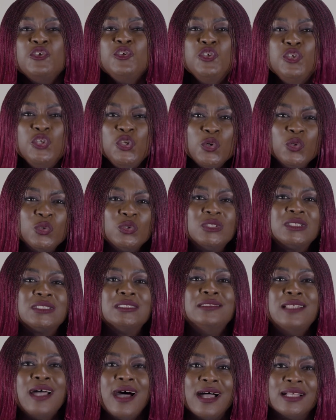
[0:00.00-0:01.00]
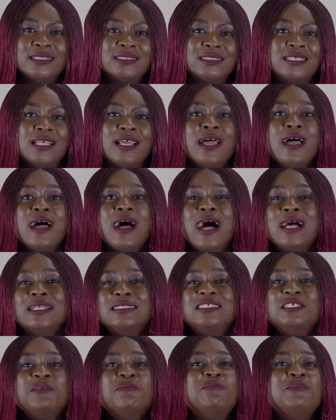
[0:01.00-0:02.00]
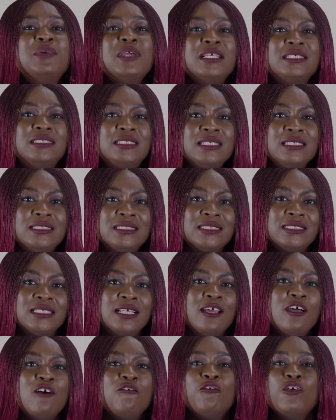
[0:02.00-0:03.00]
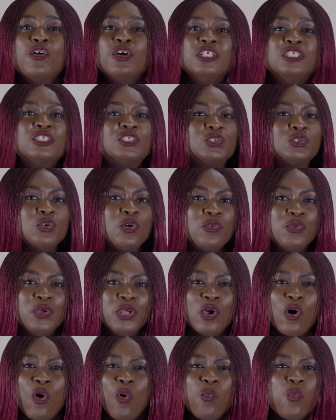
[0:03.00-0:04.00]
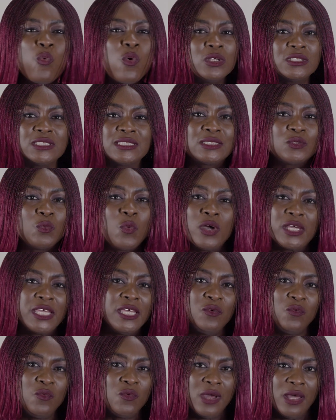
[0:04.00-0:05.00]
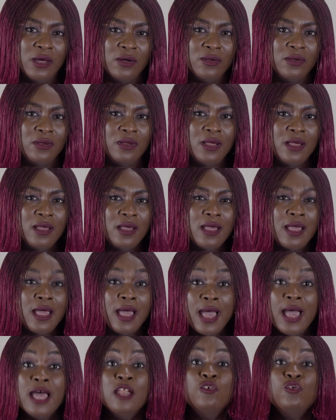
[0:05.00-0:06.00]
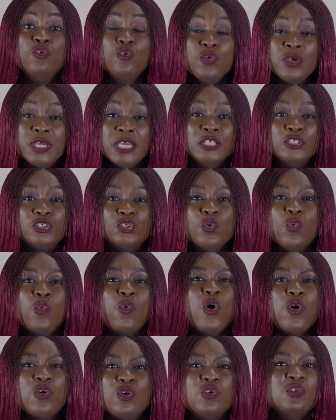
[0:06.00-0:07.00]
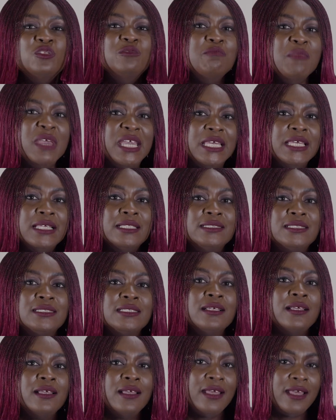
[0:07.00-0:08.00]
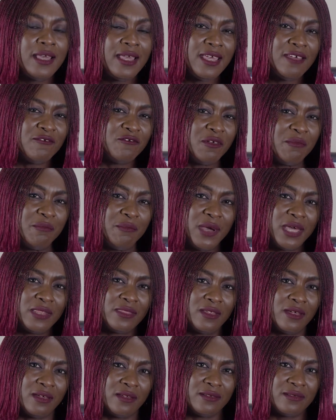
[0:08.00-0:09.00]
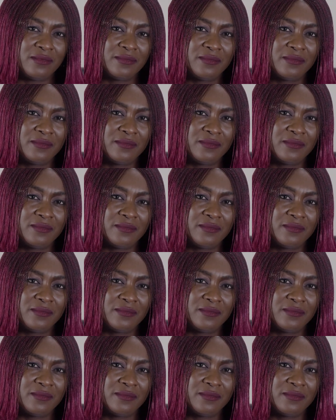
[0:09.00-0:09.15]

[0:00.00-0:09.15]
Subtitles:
Use that as the basis for a story on what's working well and look into what could make it even better.